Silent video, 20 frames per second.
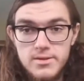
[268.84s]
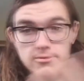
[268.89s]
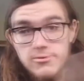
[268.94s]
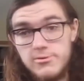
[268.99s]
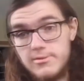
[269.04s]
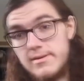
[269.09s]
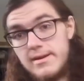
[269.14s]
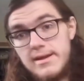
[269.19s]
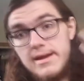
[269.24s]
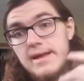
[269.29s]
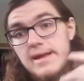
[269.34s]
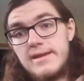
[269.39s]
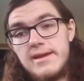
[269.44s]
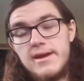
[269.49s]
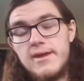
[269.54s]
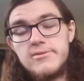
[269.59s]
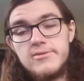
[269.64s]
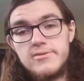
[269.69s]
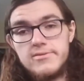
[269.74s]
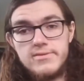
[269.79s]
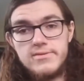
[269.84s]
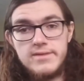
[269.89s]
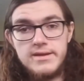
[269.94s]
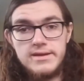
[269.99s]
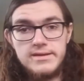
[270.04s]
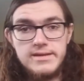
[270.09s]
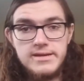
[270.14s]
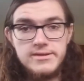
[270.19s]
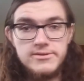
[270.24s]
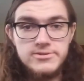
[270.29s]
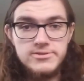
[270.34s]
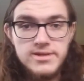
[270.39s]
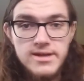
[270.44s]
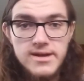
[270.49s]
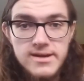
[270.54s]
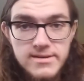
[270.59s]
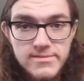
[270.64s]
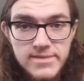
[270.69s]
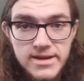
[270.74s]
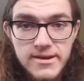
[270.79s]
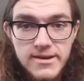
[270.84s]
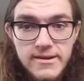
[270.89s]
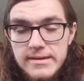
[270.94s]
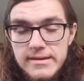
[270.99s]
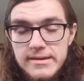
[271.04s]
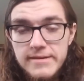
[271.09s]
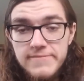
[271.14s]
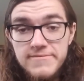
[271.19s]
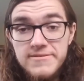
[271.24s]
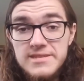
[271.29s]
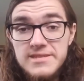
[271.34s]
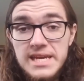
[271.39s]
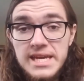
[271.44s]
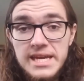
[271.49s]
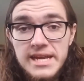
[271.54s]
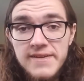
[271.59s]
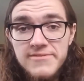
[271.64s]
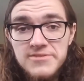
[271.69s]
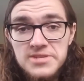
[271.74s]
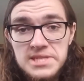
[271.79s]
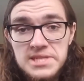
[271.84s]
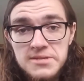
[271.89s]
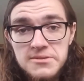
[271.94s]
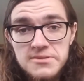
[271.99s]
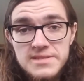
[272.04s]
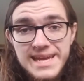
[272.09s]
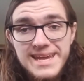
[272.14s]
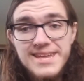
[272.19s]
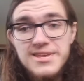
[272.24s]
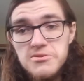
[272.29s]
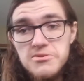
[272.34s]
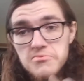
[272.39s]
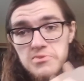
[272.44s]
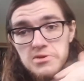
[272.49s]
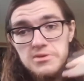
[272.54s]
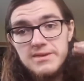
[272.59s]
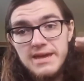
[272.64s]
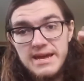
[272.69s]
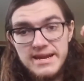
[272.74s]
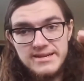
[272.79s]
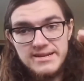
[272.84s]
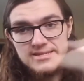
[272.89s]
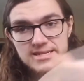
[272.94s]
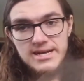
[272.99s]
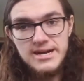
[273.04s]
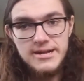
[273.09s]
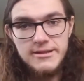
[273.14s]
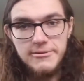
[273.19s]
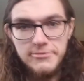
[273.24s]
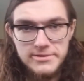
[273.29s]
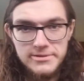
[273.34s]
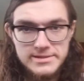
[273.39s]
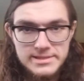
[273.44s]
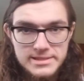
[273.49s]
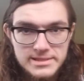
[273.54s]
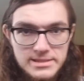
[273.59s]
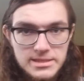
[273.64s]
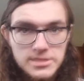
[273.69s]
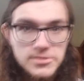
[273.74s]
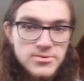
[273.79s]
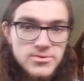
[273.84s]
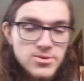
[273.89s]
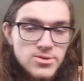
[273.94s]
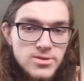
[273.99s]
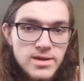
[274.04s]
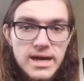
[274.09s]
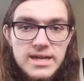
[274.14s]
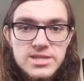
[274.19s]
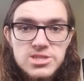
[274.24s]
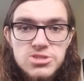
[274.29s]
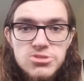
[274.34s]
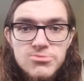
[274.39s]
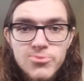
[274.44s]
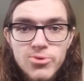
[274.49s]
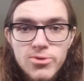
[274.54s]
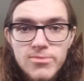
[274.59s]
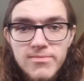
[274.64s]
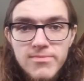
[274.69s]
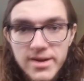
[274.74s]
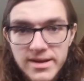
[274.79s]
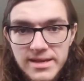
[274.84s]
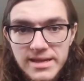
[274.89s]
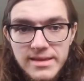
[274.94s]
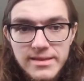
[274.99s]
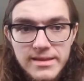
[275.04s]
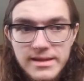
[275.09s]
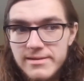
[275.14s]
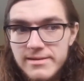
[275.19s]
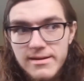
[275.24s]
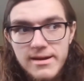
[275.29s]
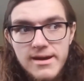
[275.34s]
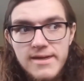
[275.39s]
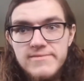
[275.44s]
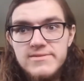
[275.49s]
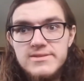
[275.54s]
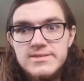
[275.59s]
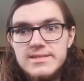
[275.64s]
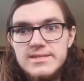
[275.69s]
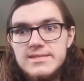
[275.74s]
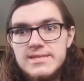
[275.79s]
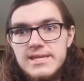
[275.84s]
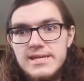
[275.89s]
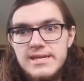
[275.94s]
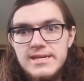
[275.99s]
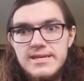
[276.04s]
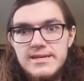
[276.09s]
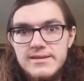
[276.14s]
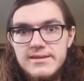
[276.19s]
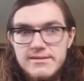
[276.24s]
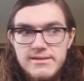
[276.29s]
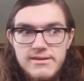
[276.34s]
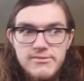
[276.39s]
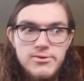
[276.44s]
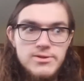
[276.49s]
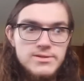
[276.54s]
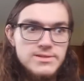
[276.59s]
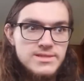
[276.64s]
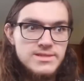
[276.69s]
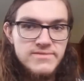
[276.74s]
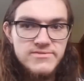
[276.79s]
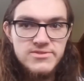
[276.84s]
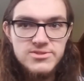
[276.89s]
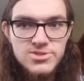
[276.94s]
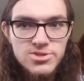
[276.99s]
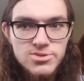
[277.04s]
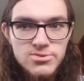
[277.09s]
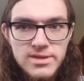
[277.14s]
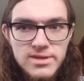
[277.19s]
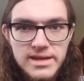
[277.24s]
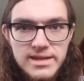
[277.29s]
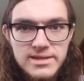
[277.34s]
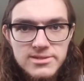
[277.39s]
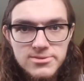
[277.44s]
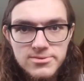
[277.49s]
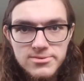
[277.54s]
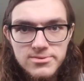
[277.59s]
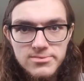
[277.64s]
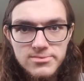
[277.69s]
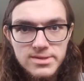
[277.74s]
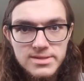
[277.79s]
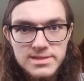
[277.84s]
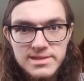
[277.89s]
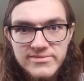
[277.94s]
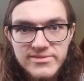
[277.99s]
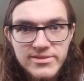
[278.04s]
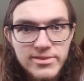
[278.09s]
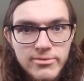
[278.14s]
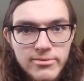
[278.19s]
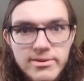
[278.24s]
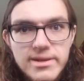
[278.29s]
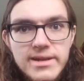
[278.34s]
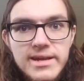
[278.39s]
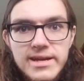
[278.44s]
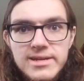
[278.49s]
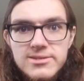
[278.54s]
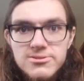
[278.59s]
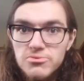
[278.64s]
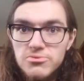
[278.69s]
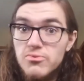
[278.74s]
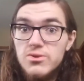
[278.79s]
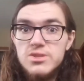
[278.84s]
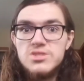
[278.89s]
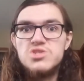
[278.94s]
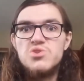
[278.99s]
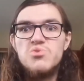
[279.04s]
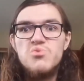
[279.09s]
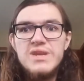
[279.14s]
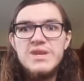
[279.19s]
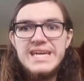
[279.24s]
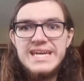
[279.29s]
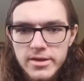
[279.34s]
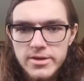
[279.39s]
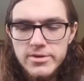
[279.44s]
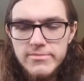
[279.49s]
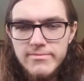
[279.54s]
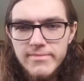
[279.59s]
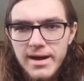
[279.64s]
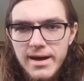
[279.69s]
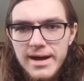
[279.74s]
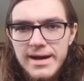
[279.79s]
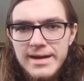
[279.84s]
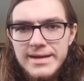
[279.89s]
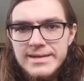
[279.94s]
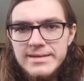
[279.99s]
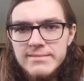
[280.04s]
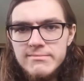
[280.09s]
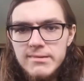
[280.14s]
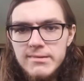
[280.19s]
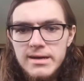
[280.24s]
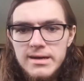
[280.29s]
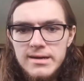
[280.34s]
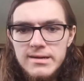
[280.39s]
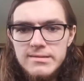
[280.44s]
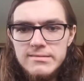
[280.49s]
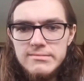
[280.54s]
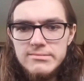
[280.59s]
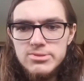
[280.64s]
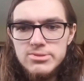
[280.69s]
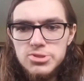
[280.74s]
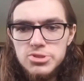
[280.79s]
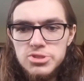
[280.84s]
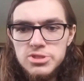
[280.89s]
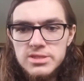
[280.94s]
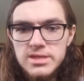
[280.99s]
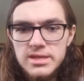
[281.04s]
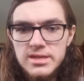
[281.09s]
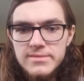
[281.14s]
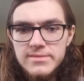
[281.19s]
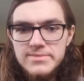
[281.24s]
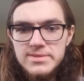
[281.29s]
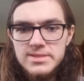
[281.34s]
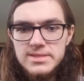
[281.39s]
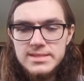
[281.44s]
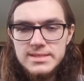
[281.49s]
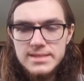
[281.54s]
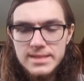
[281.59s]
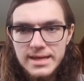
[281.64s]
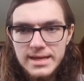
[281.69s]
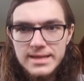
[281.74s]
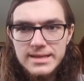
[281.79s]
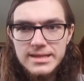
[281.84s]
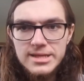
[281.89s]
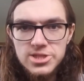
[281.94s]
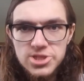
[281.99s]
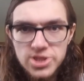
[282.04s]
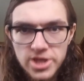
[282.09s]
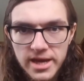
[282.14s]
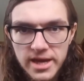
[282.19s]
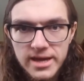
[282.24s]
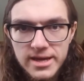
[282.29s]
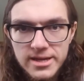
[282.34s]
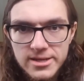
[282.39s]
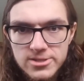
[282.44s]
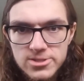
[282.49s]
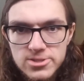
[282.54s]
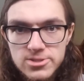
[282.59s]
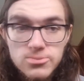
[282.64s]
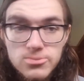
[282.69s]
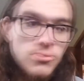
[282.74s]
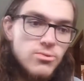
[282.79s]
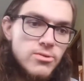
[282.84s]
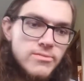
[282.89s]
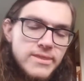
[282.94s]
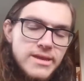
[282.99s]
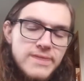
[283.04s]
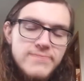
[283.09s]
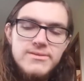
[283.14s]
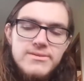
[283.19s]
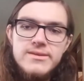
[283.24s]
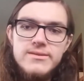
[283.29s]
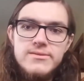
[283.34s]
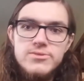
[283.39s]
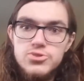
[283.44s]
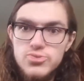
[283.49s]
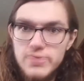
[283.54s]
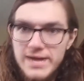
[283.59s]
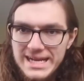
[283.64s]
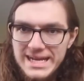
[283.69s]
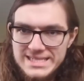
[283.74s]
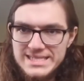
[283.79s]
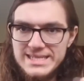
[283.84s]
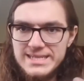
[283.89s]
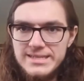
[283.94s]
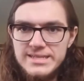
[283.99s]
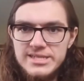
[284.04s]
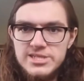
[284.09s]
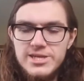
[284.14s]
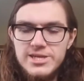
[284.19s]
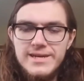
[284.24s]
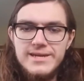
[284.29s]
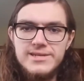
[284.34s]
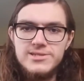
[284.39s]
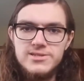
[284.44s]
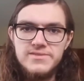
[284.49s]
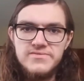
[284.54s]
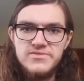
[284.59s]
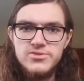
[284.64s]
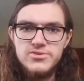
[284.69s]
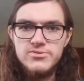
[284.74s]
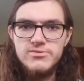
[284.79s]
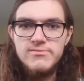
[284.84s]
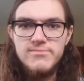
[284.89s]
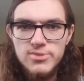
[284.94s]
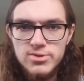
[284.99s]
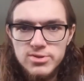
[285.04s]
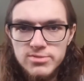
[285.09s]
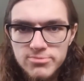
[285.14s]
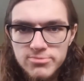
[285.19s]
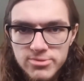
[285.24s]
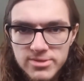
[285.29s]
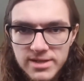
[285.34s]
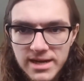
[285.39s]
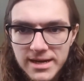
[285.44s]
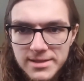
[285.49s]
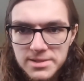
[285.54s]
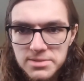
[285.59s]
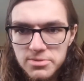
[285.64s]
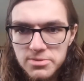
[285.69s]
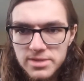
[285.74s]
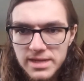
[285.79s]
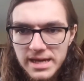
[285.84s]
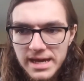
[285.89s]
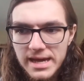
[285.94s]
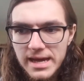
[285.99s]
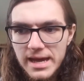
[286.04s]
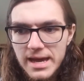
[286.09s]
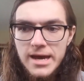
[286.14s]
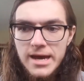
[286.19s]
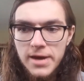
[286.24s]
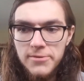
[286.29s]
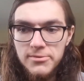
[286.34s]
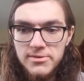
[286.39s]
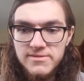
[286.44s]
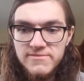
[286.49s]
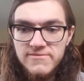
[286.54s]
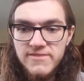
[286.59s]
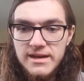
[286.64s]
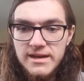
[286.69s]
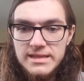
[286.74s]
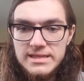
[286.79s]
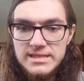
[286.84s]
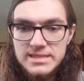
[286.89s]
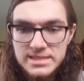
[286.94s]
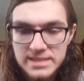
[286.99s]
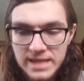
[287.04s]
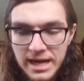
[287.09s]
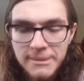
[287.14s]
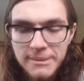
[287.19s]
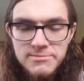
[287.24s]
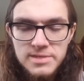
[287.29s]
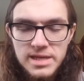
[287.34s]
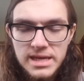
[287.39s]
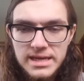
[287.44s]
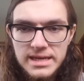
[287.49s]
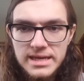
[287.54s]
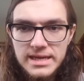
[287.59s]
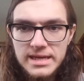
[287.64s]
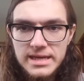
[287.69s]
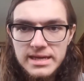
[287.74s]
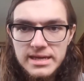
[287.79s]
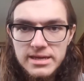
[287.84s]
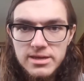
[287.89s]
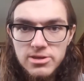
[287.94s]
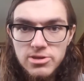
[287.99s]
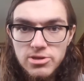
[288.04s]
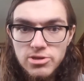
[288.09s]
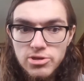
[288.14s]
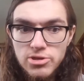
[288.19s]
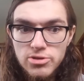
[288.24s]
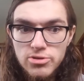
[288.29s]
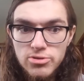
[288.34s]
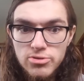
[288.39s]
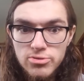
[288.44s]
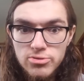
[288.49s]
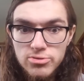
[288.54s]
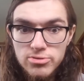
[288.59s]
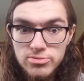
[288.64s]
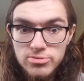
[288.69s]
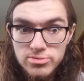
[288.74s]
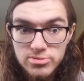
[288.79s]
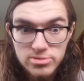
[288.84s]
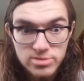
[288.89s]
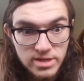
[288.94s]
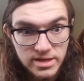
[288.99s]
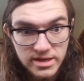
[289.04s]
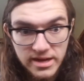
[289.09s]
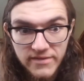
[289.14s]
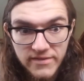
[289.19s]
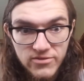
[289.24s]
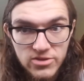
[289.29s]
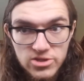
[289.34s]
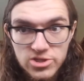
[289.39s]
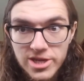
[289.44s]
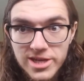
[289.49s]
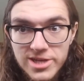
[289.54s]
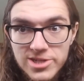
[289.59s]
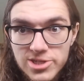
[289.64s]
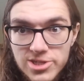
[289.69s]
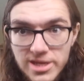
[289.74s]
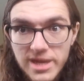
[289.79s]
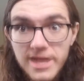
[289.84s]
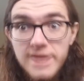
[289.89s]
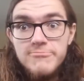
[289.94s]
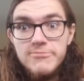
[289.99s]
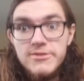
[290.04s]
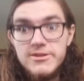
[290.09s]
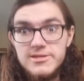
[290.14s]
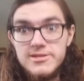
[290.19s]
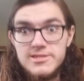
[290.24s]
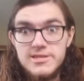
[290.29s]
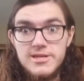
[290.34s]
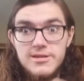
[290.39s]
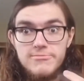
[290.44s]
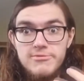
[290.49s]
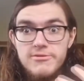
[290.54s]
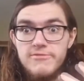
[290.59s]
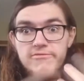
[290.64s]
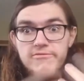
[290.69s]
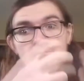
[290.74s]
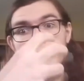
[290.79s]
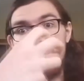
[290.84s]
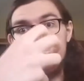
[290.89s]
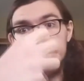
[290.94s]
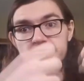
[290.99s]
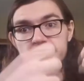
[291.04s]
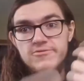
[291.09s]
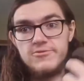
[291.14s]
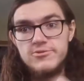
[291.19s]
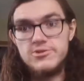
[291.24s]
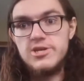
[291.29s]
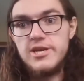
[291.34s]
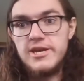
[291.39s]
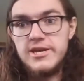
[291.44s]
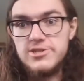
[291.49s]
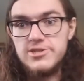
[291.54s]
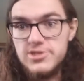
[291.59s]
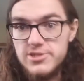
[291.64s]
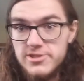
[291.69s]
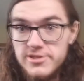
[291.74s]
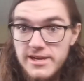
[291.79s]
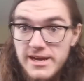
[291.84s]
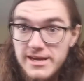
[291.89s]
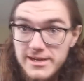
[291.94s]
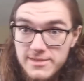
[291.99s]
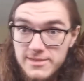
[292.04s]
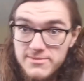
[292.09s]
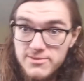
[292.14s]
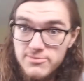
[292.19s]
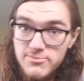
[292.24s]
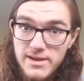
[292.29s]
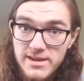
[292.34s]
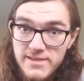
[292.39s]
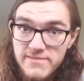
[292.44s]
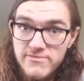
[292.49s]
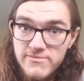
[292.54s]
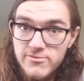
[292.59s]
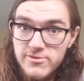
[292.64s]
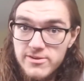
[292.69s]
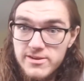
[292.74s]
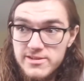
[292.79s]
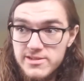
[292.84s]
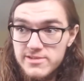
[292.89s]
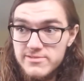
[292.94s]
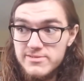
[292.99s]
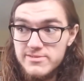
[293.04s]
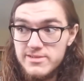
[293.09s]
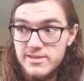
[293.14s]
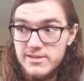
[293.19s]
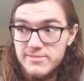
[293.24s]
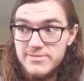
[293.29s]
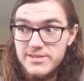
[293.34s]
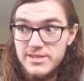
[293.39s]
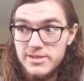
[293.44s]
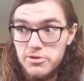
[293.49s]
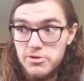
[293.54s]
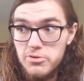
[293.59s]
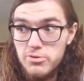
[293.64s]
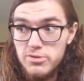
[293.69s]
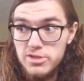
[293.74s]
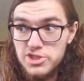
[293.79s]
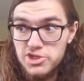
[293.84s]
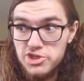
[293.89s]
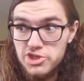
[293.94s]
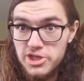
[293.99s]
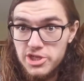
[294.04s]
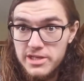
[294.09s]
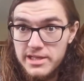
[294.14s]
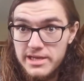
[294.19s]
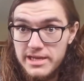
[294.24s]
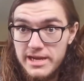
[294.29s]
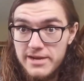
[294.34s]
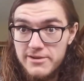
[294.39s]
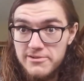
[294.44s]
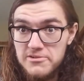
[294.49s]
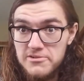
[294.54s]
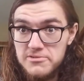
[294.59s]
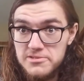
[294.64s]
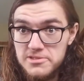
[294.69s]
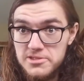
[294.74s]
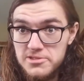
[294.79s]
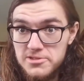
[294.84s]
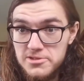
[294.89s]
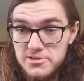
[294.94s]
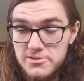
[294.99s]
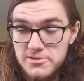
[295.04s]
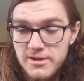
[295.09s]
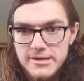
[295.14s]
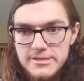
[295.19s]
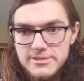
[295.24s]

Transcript: or any other thing that you're talking about. If you take it every single day, you will gain a tolerance. It will cost you more money than obviously taking it once every 2 days or once every 3 days or once a week. Your mind, well, you're just going to be slightly changed or maybe drastically changed if you do it multiple times per day. And when you finally stop taking it, you're going to have to change again, but it's going to be a forceful change and you're not going to be ready for it. And you're going to be like, holy shit, I don't know what to do.